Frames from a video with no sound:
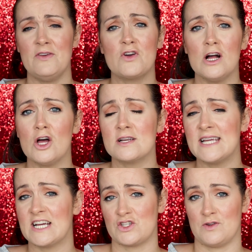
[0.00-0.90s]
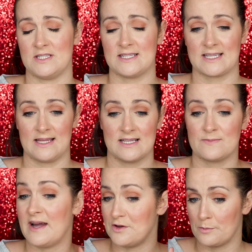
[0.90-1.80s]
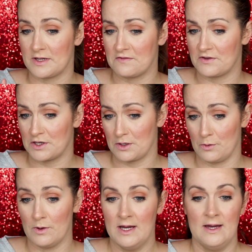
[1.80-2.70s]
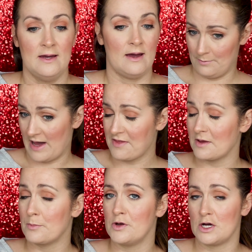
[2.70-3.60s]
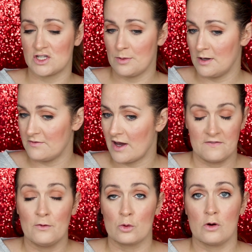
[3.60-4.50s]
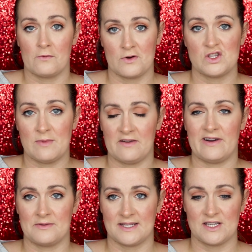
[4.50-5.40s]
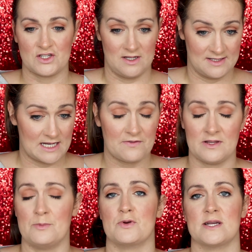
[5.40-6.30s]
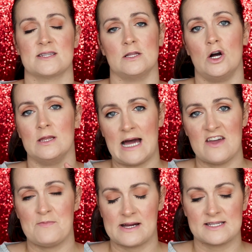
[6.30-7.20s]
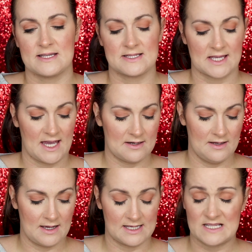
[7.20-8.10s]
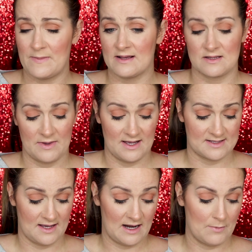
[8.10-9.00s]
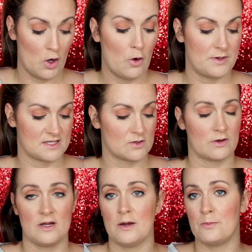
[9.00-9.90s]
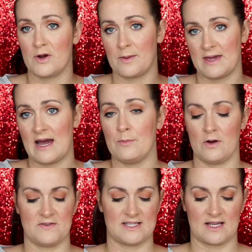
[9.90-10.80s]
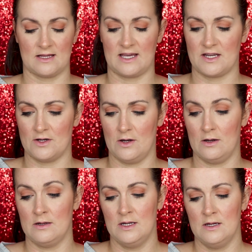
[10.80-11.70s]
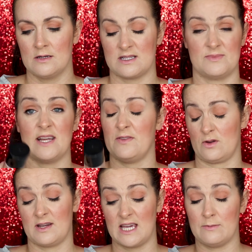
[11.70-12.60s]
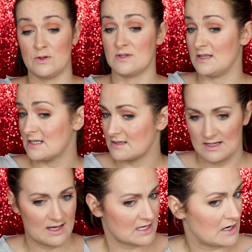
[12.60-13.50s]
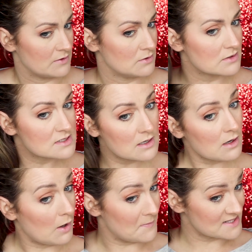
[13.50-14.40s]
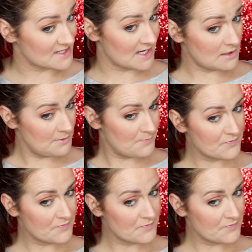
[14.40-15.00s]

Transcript: If you've got a lot of texture in your skin, this might not be for you, but I think putting it on top of a full coverage matte foundation definitely brings a lot of life back to the skin. It smells amazing. I'm hoping it's not going to break me out, but obviously I can let you know because I'm definitely going to keep using this because I like how it looks on my skin.